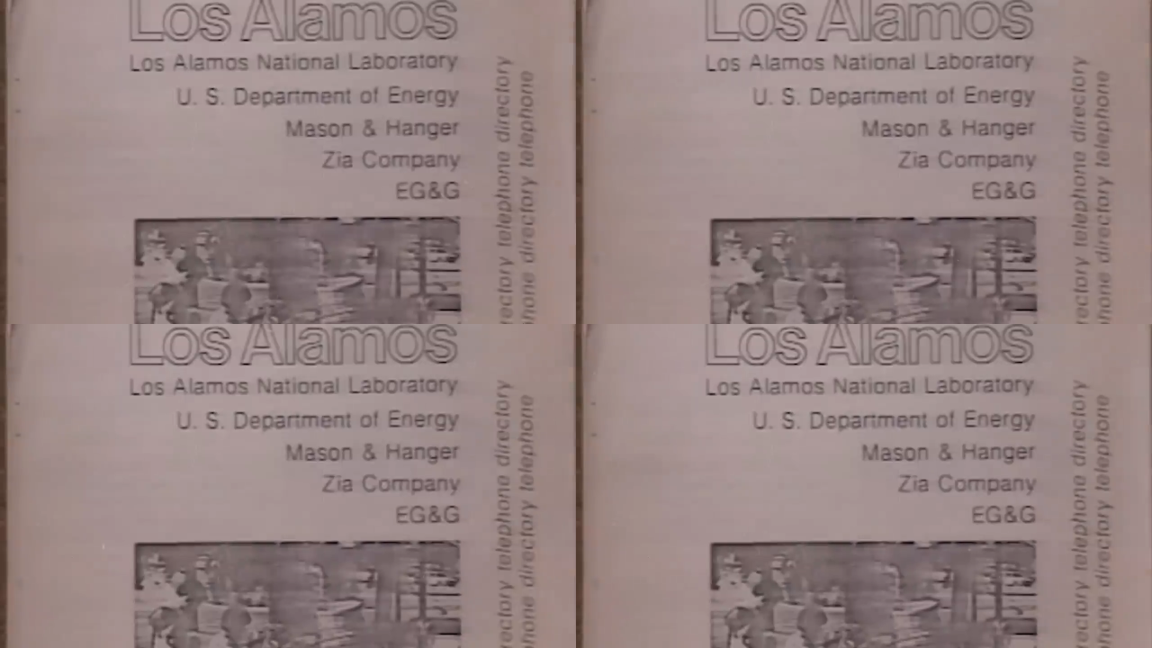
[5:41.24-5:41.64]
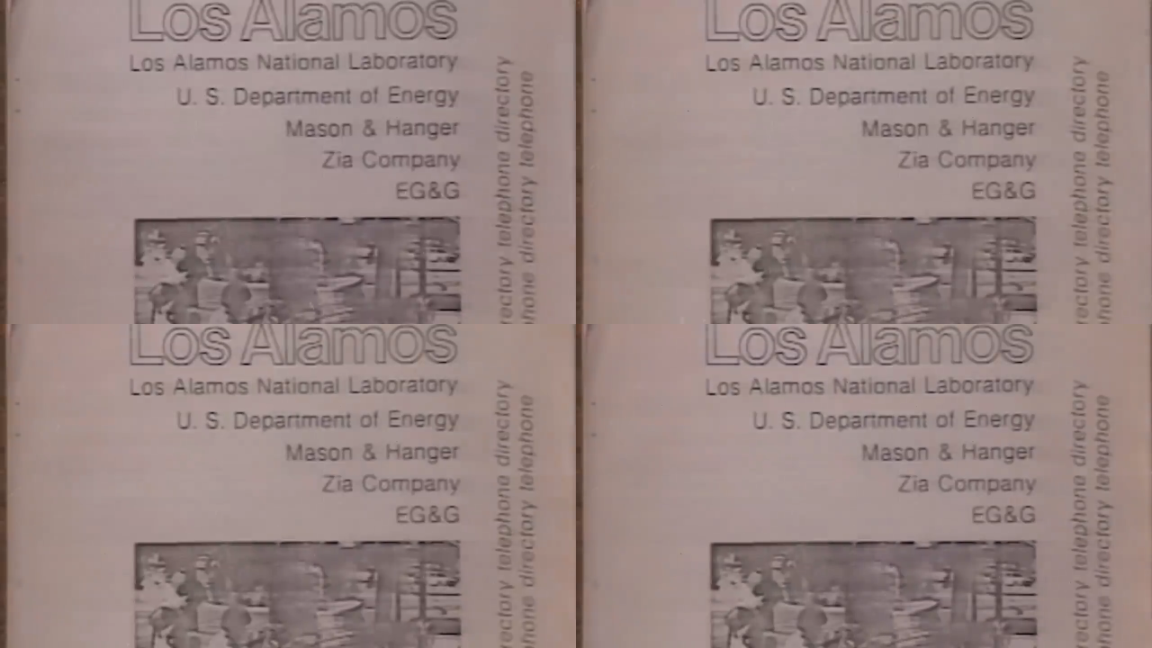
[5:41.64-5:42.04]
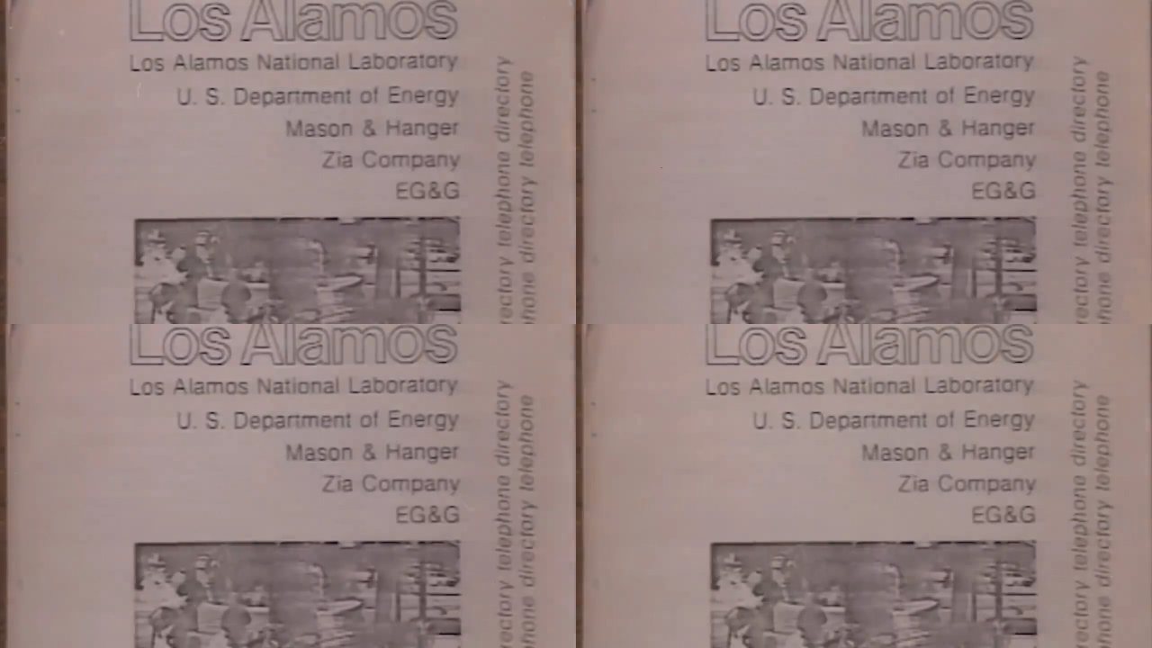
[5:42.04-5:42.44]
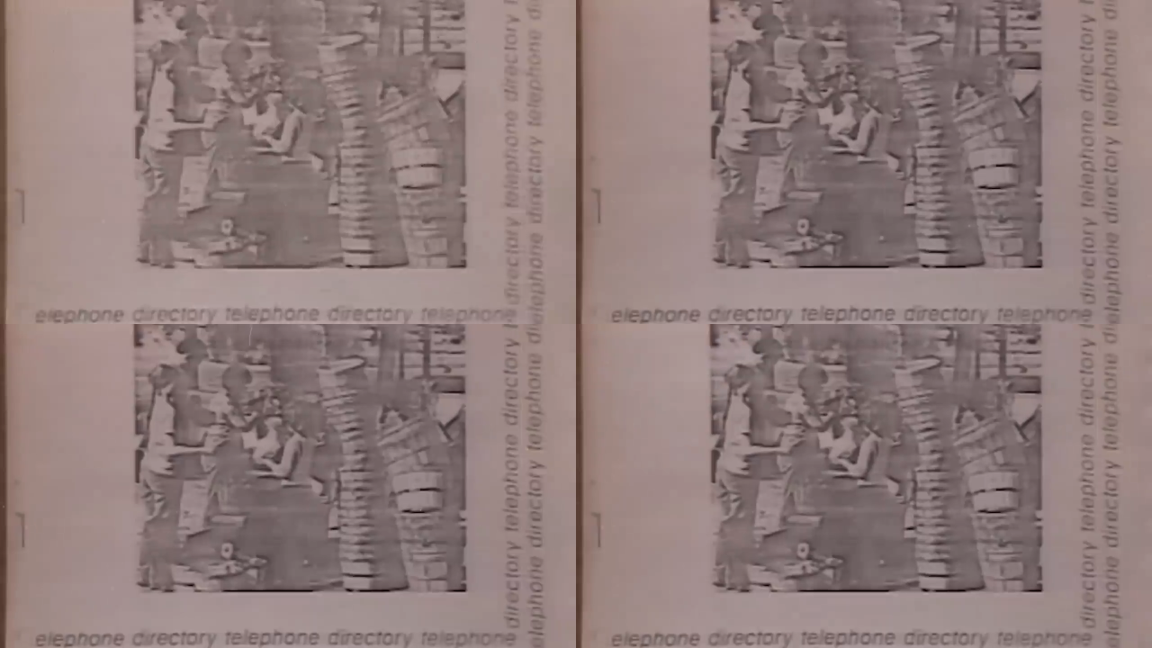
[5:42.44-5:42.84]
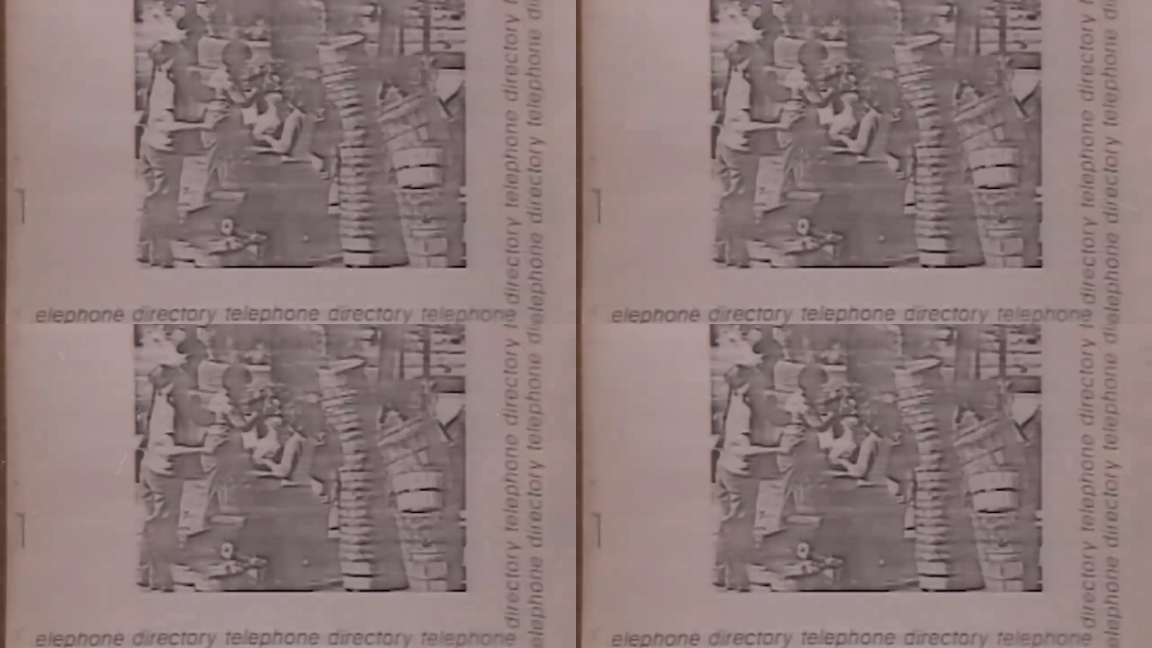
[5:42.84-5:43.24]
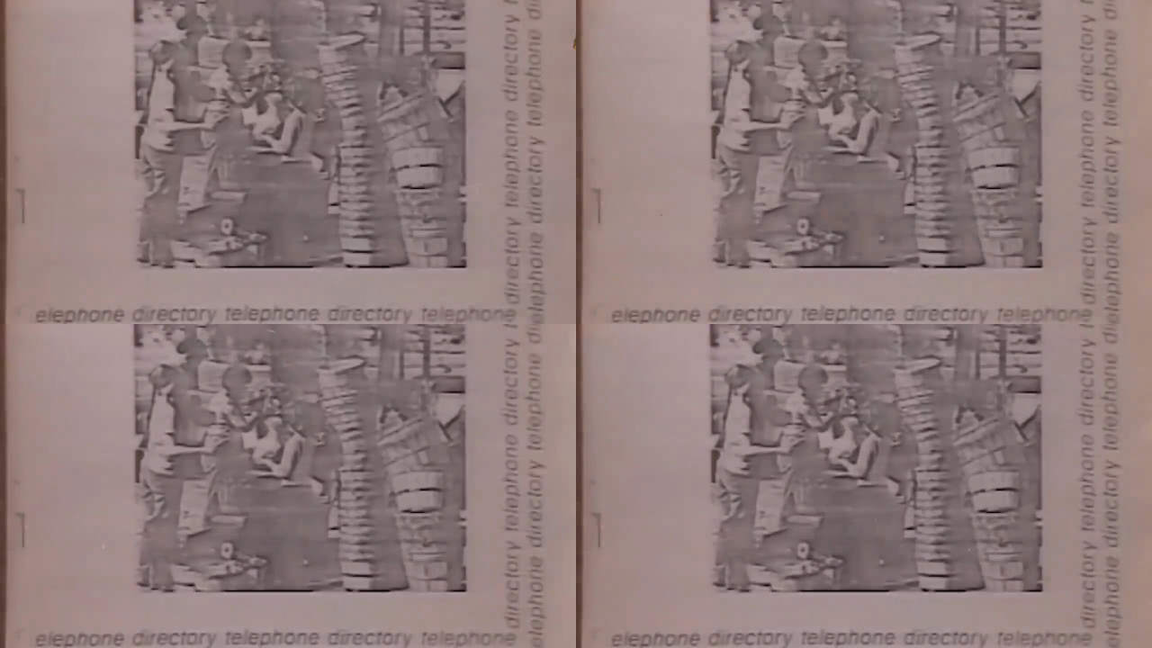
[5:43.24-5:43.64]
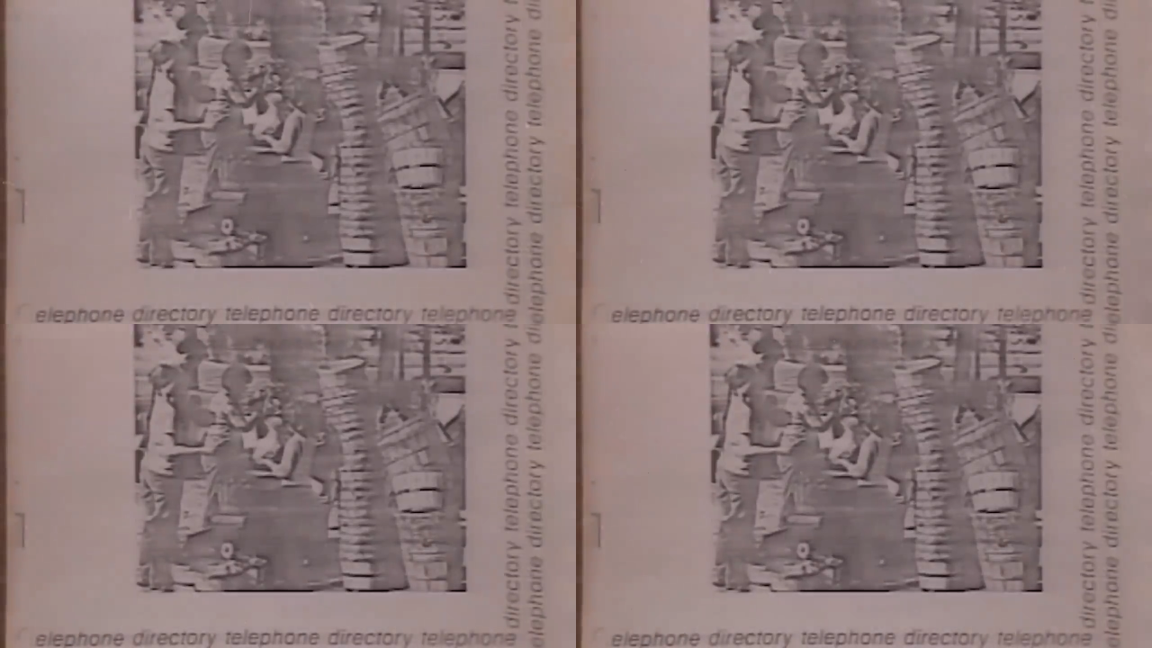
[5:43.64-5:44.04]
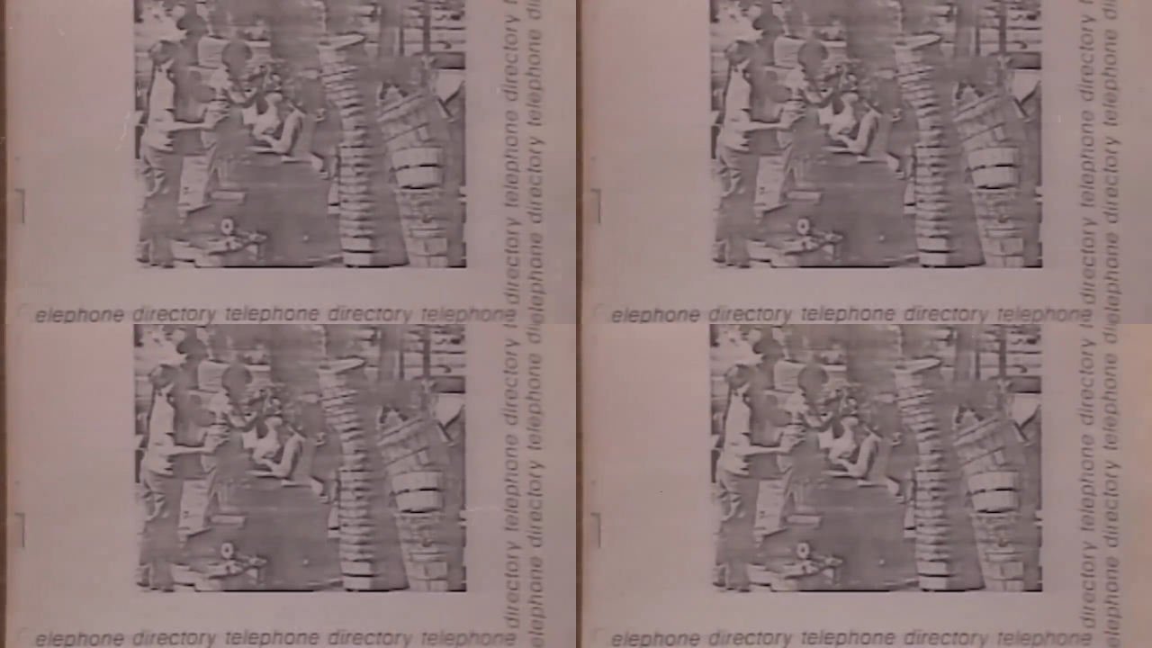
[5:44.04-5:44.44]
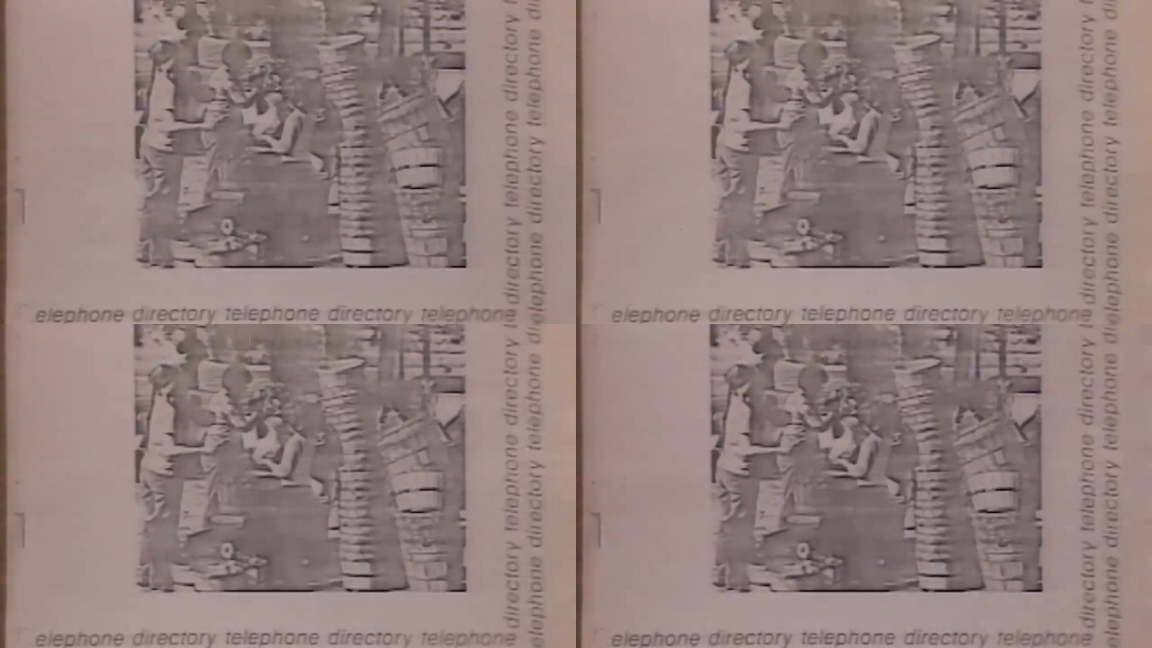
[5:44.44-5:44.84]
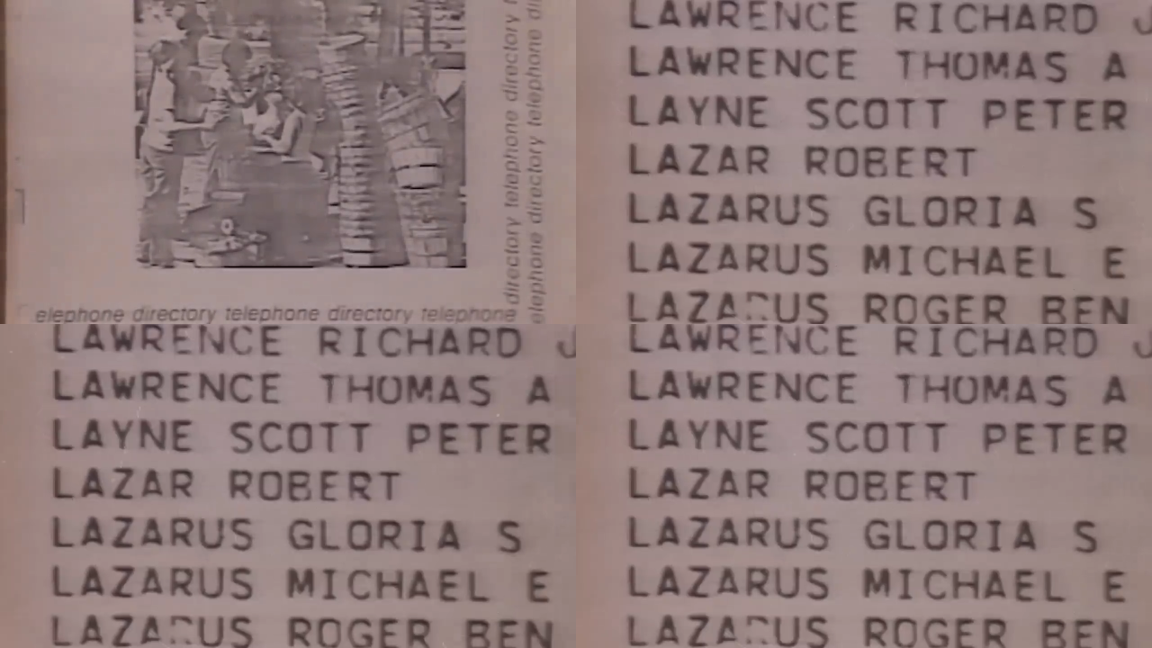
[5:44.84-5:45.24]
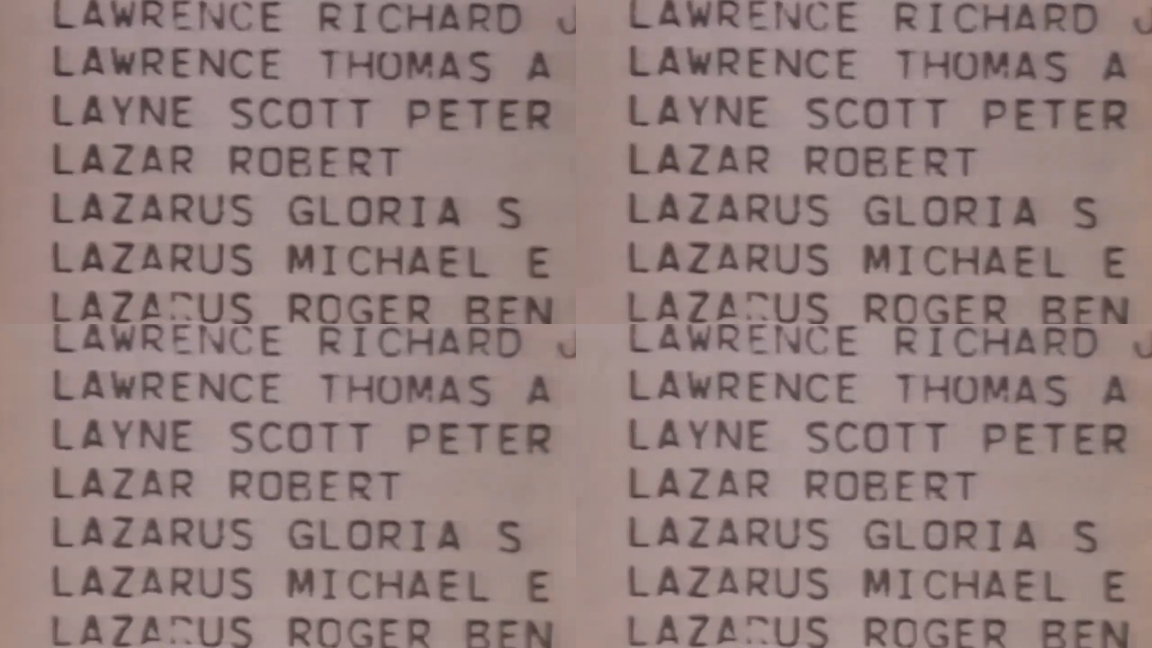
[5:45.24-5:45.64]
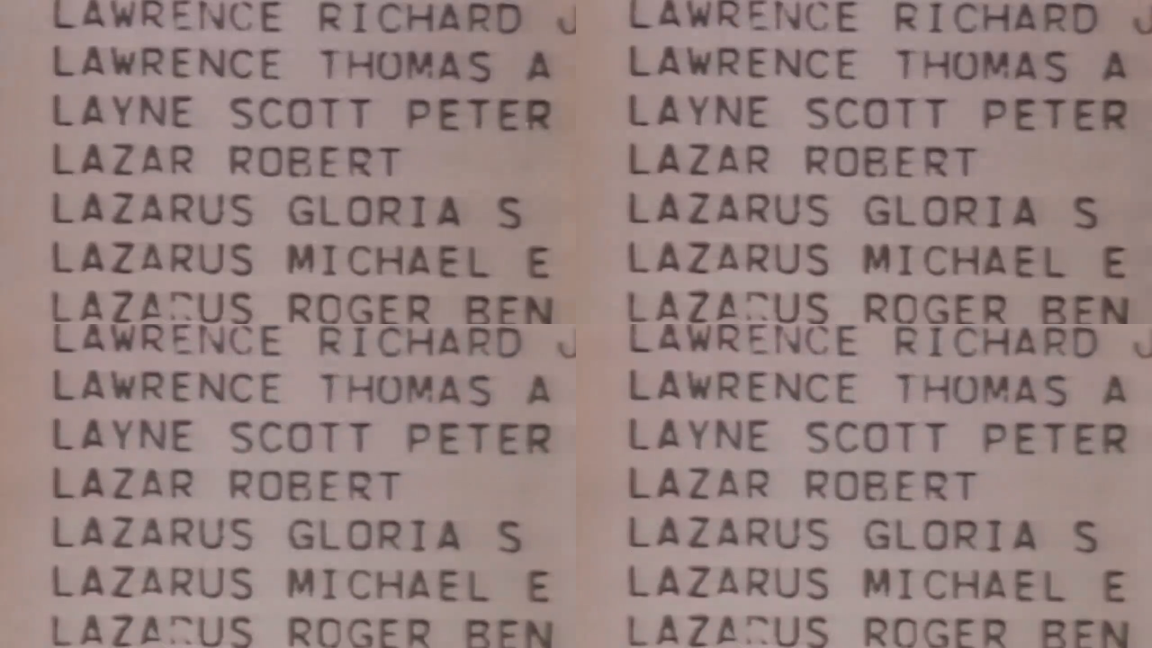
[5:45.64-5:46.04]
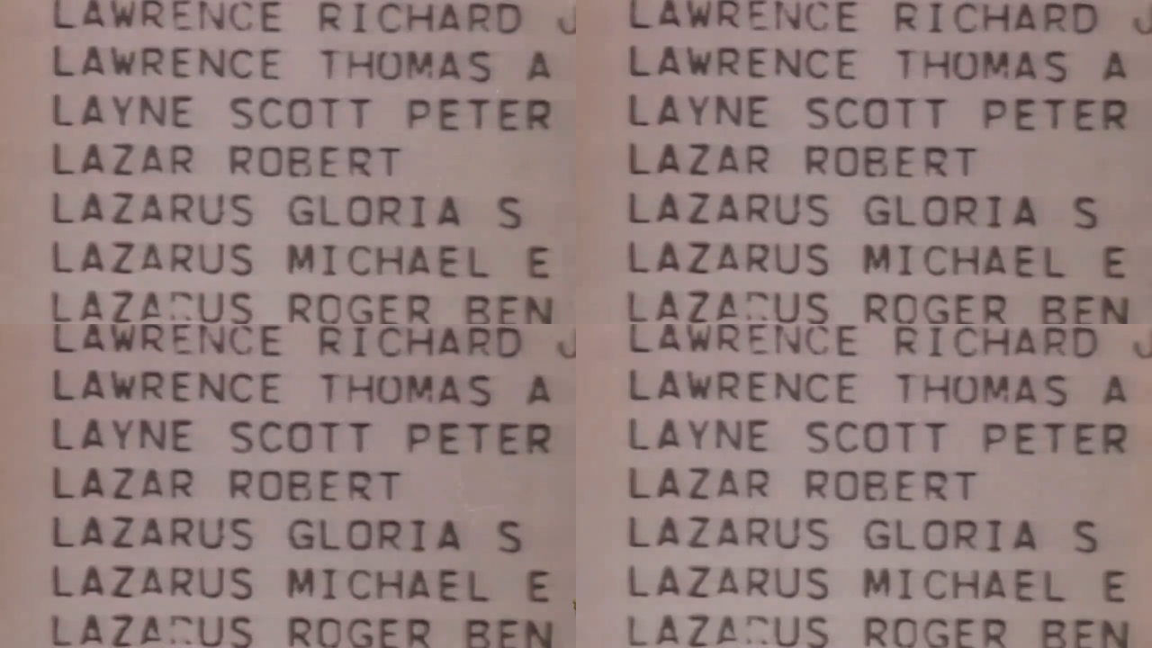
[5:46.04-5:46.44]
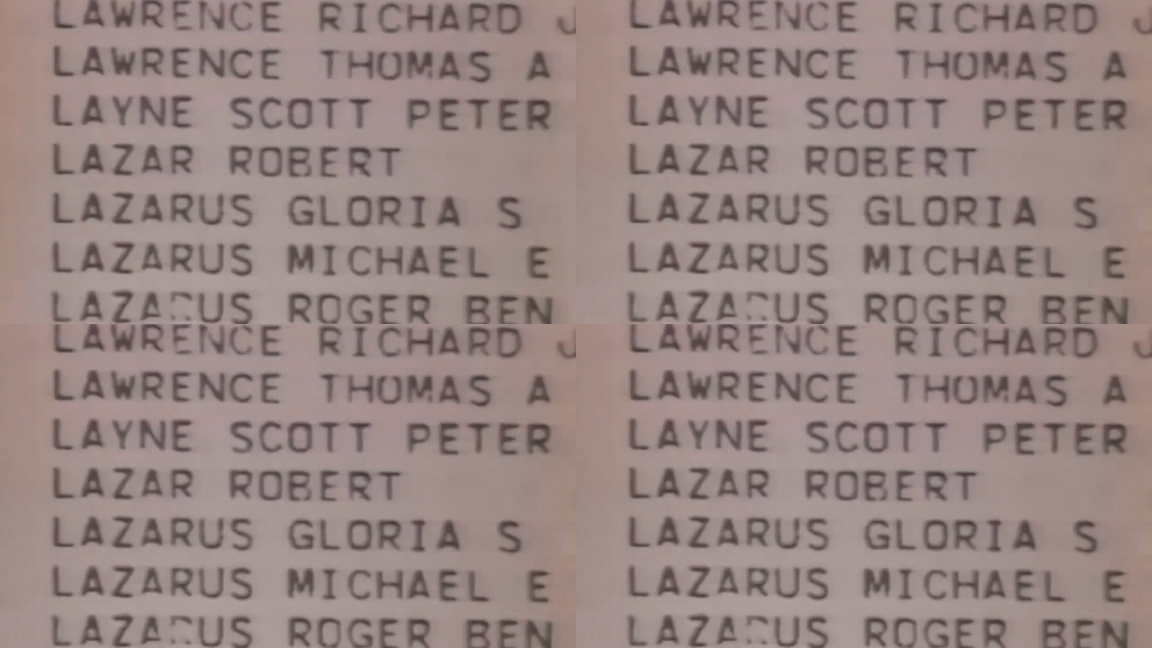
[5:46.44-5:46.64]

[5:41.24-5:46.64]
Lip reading: No face is visible, so there are no lips to read.